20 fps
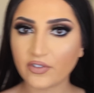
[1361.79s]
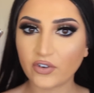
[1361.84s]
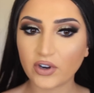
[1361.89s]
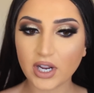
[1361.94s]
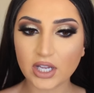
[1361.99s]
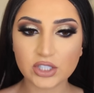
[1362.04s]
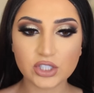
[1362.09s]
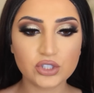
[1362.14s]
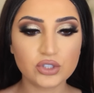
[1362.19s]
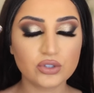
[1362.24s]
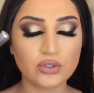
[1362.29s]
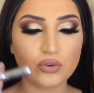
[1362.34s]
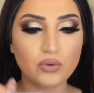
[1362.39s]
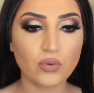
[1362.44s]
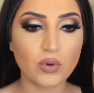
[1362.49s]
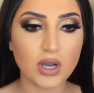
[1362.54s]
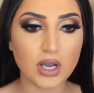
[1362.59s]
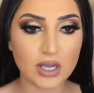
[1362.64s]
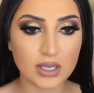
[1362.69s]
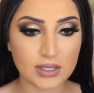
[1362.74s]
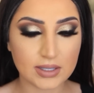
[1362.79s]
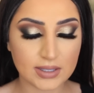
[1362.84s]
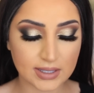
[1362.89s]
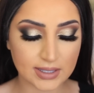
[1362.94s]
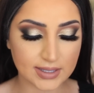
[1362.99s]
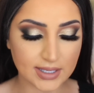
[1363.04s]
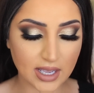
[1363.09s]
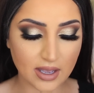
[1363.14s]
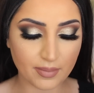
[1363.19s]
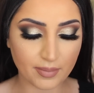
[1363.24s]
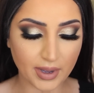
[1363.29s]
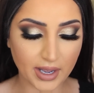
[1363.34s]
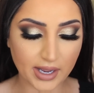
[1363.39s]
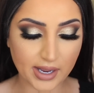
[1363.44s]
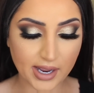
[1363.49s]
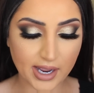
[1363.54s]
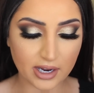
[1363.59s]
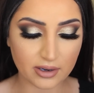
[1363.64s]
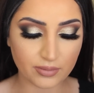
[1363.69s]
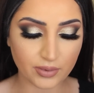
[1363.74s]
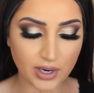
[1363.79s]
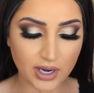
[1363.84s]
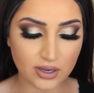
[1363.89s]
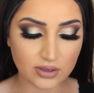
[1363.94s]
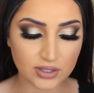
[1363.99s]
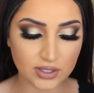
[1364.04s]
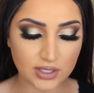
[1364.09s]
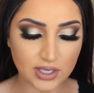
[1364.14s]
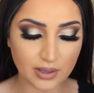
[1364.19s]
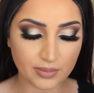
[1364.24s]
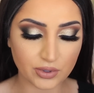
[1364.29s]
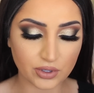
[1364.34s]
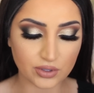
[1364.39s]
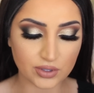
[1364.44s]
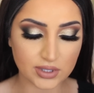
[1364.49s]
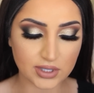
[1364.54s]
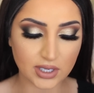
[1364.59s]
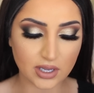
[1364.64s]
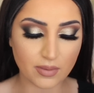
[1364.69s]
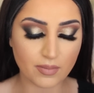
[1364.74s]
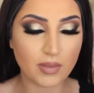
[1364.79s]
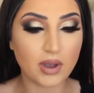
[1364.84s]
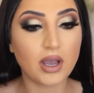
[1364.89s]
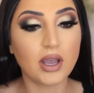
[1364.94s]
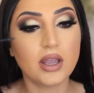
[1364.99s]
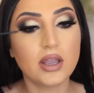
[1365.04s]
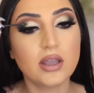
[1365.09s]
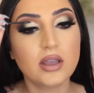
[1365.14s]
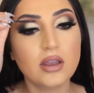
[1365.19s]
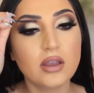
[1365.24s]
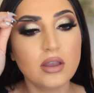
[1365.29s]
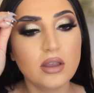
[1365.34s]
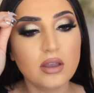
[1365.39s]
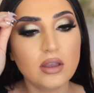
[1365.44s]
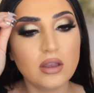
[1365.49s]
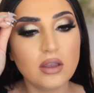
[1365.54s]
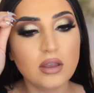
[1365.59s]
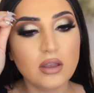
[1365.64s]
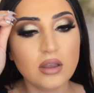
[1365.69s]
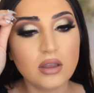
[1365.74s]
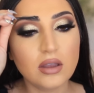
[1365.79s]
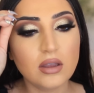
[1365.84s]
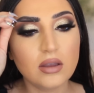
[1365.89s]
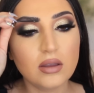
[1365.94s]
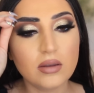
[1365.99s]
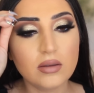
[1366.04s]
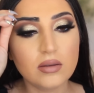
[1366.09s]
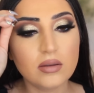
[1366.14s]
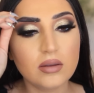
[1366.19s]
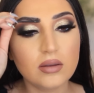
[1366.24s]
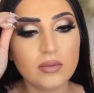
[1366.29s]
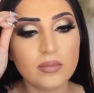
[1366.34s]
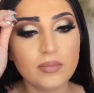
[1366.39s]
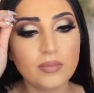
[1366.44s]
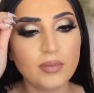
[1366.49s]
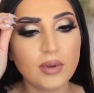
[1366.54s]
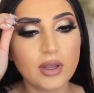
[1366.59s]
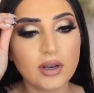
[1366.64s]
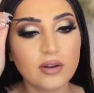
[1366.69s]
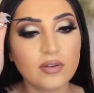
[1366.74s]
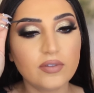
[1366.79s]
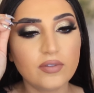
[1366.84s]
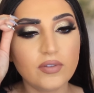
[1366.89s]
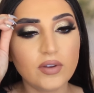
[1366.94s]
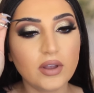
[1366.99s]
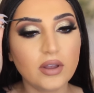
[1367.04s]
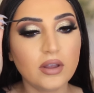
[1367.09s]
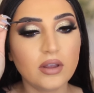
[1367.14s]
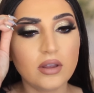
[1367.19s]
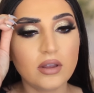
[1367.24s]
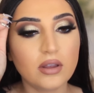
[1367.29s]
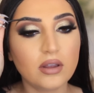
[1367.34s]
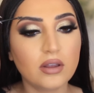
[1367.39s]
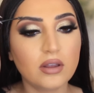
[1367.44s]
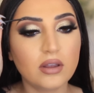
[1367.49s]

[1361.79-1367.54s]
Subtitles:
I forgot to do was set my eyebrows. I'm using my Benefit.